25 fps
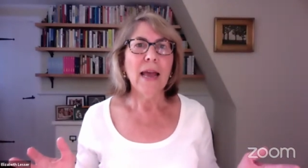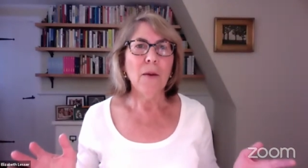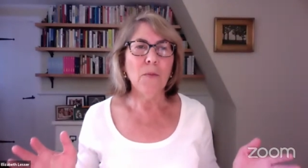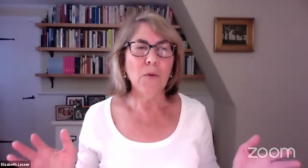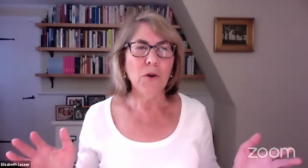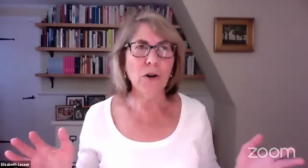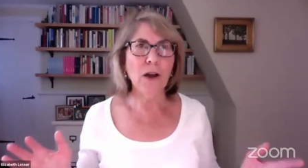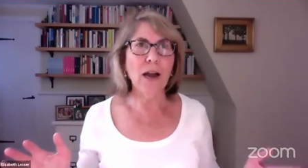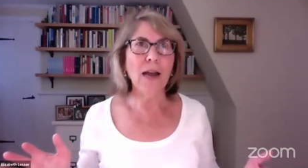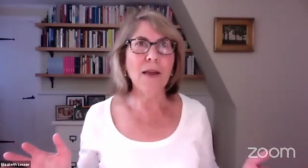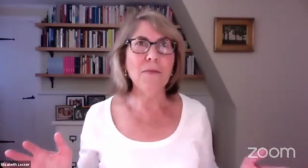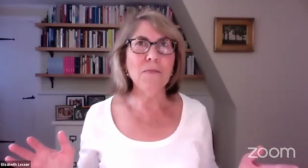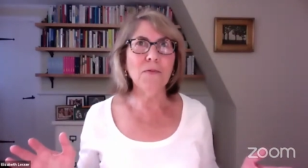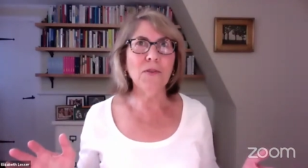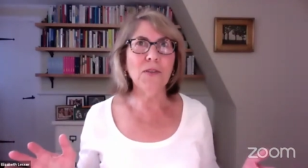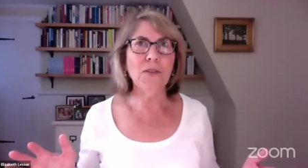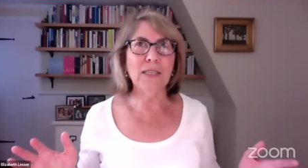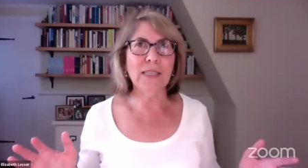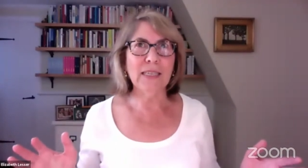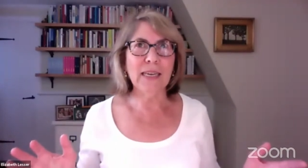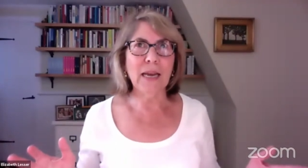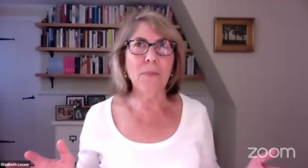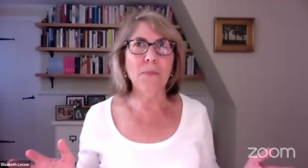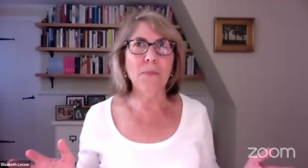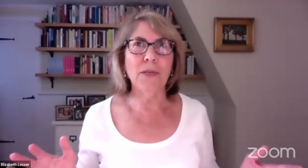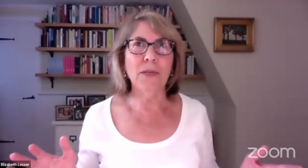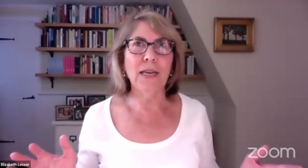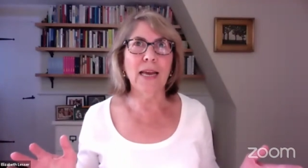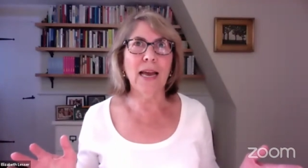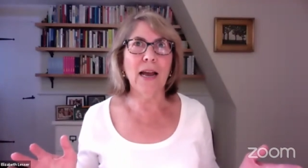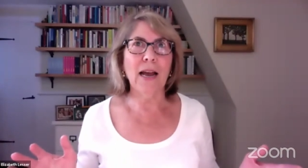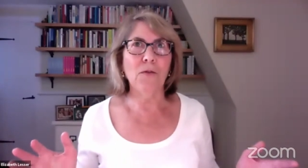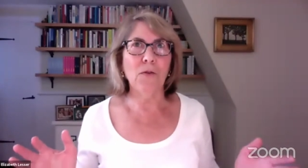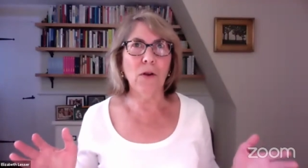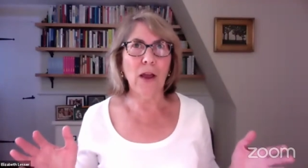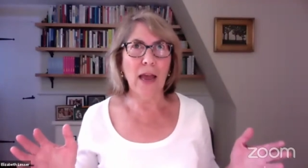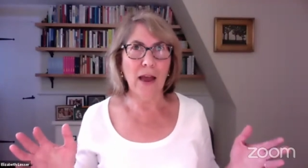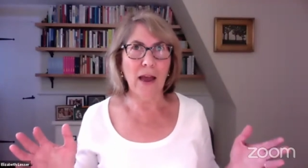And when I stepped
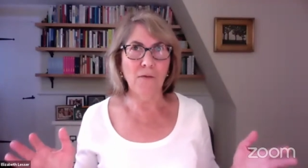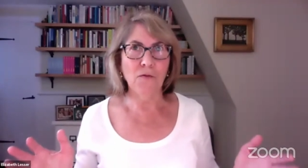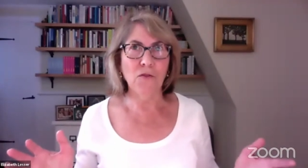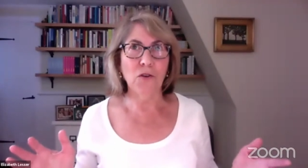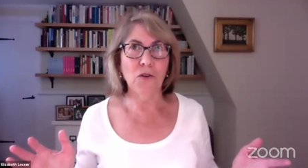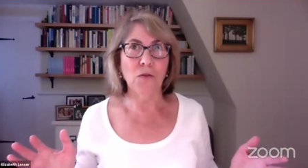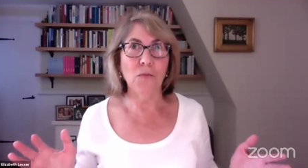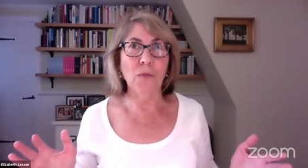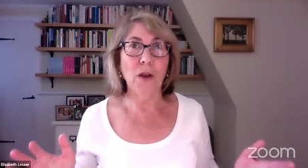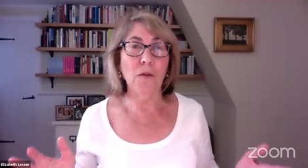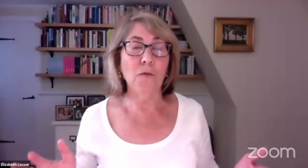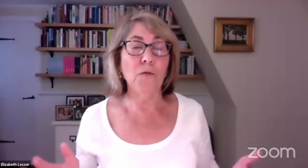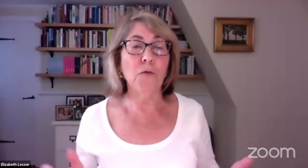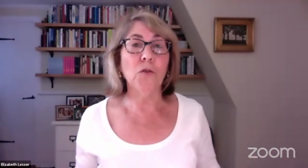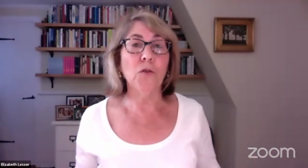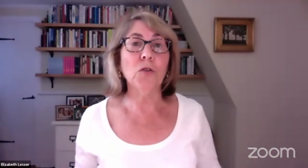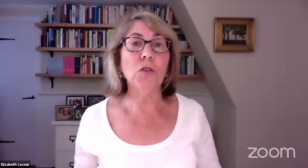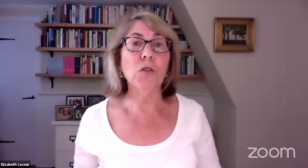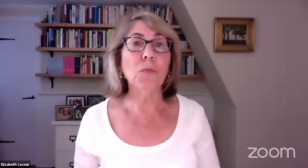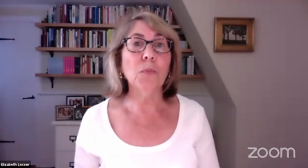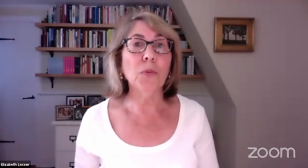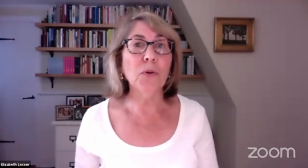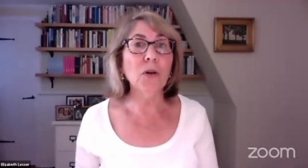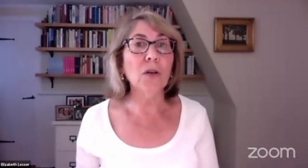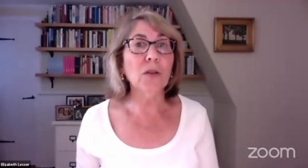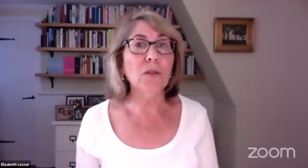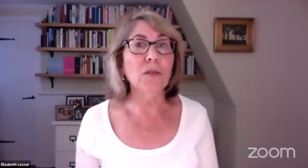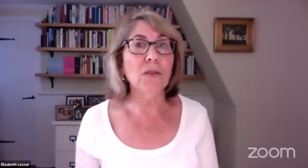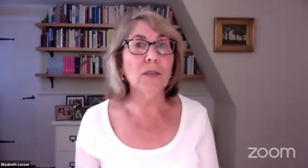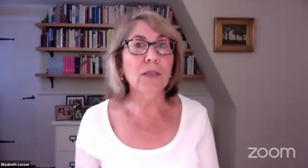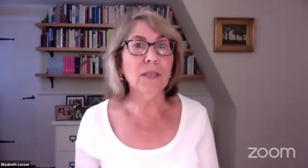out after my first book,